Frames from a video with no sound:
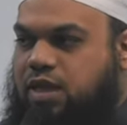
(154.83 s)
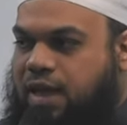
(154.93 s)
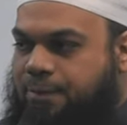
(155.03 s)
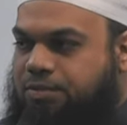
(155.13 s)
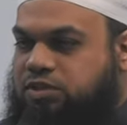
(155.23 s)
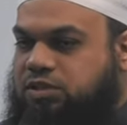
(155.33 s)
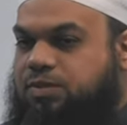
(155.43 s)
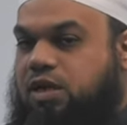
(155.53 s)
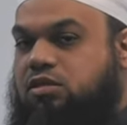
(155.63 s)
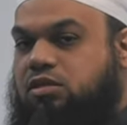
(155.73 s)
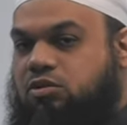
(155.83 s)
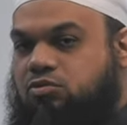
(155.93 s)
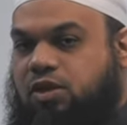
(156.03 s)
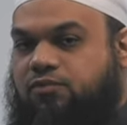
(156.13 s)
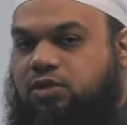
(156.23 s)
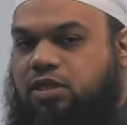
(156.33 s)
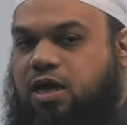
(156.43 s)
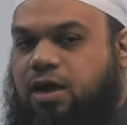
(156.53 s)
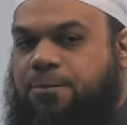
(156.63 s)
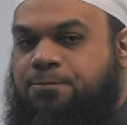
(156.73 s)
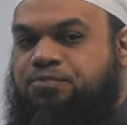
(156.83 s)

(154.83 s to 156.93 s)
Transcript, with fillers: that happens is by the decree of Allah,